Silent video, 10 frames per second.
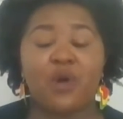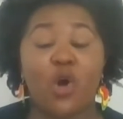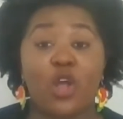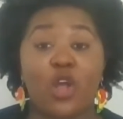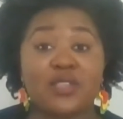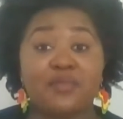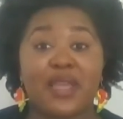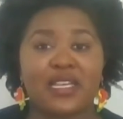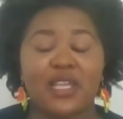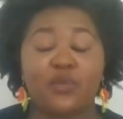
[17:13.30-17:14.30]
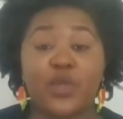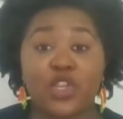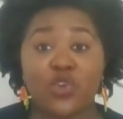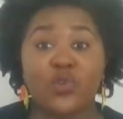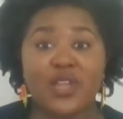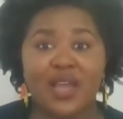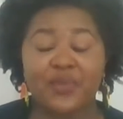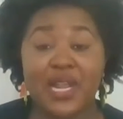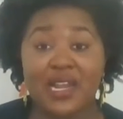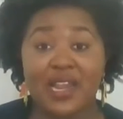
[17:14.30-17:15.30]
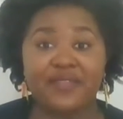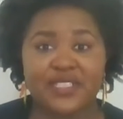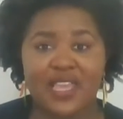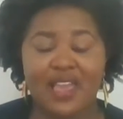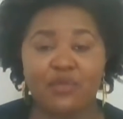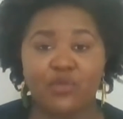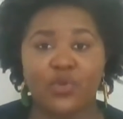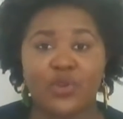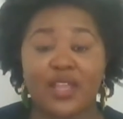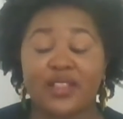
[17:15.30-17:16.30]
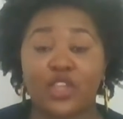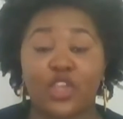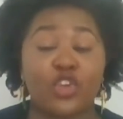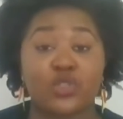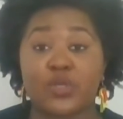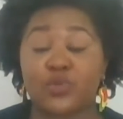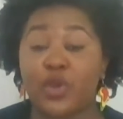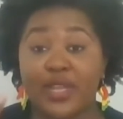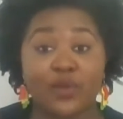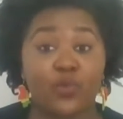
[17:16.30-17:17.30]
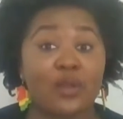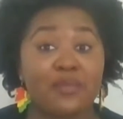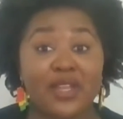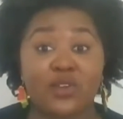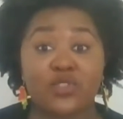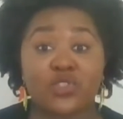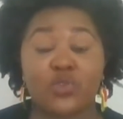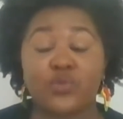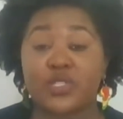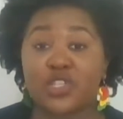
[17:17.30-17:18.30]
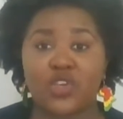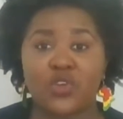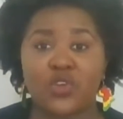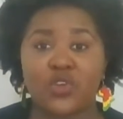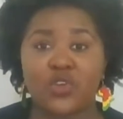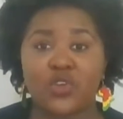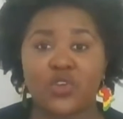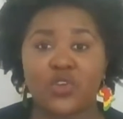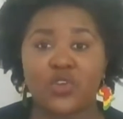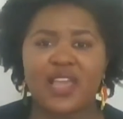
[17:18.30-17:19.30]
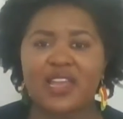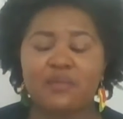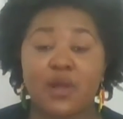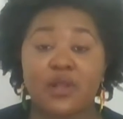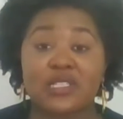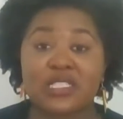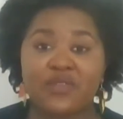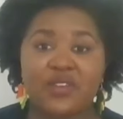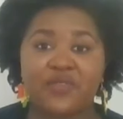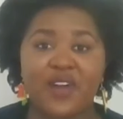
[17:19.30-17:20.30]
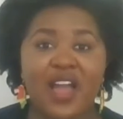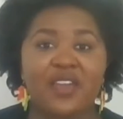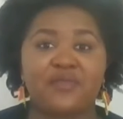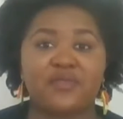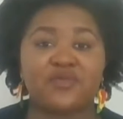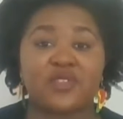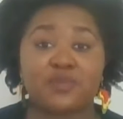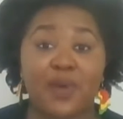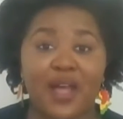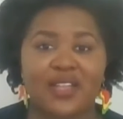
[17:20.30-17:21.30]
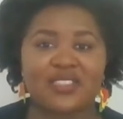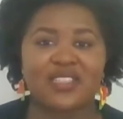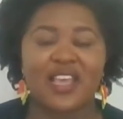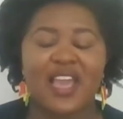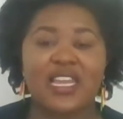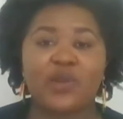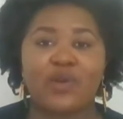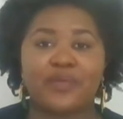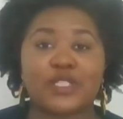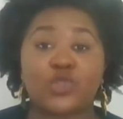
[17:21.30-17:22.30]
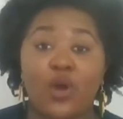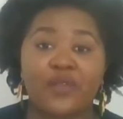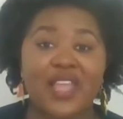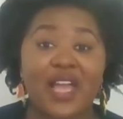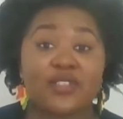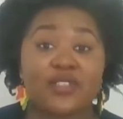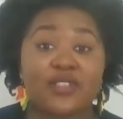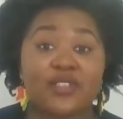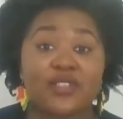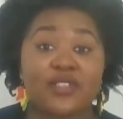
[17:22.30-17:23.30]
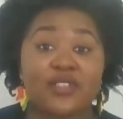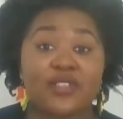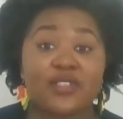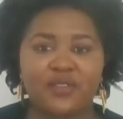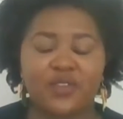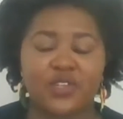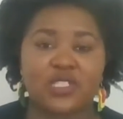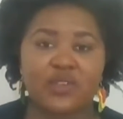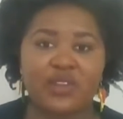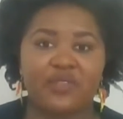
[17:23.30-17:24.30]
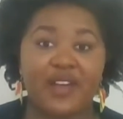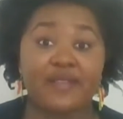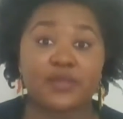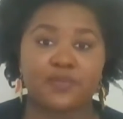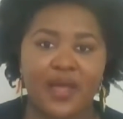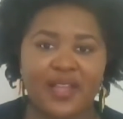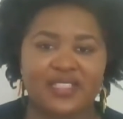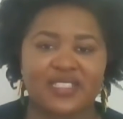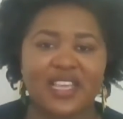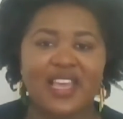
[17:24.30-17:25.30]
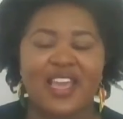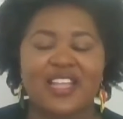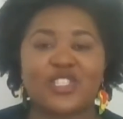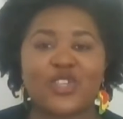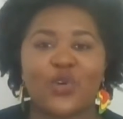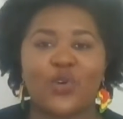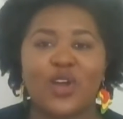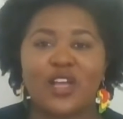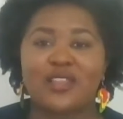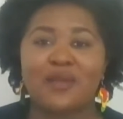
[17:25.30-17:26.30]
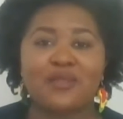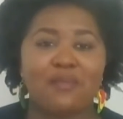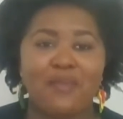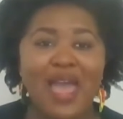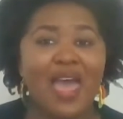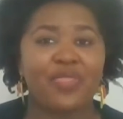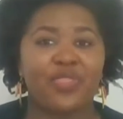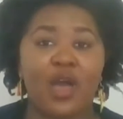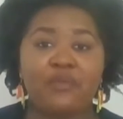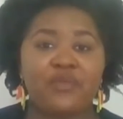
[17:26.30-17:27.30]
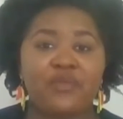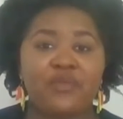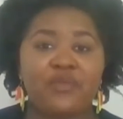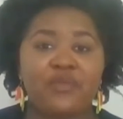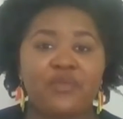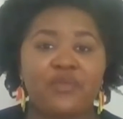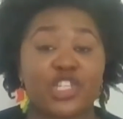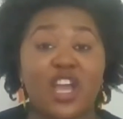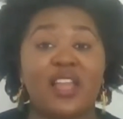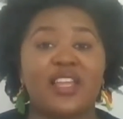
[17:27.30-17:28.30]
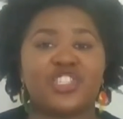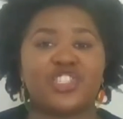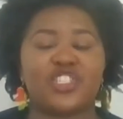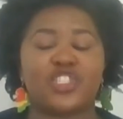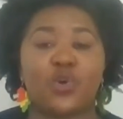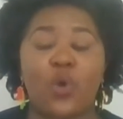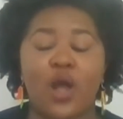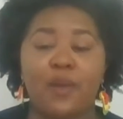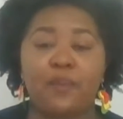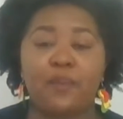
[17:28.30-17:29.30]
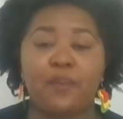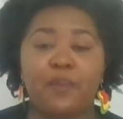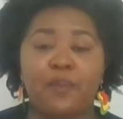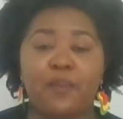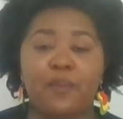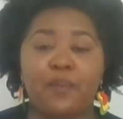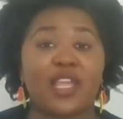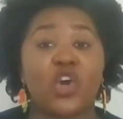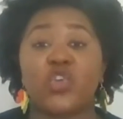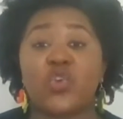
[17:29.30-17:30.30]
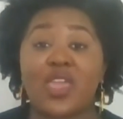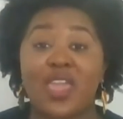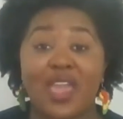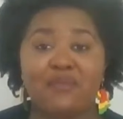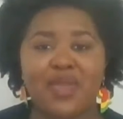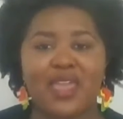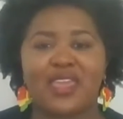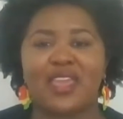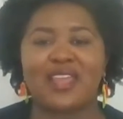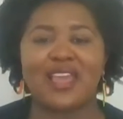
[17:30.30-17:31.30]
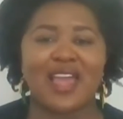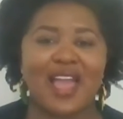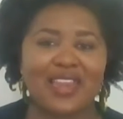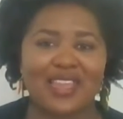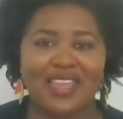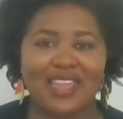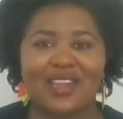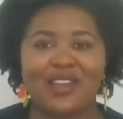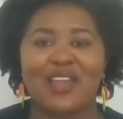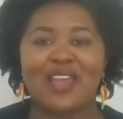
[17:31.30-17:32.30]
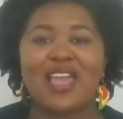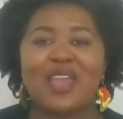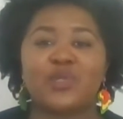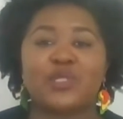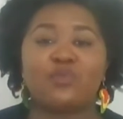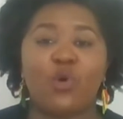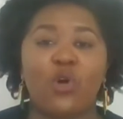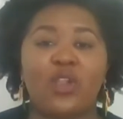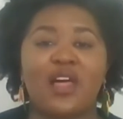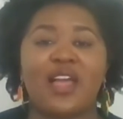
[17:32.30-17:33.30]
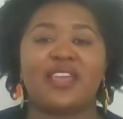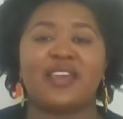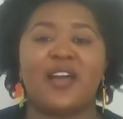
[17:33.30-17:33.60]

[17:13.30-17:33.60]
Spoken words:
Ultimately, we knew that when I left Cameroon, we only had one medical school, it was CUSE, and I think they had about 75 spots, and there were about 12,000 people applying for the 75 spots. And so the math obviously becomes very challenging. So while people were not like, oh, you can't make it, get out of here, it was more like,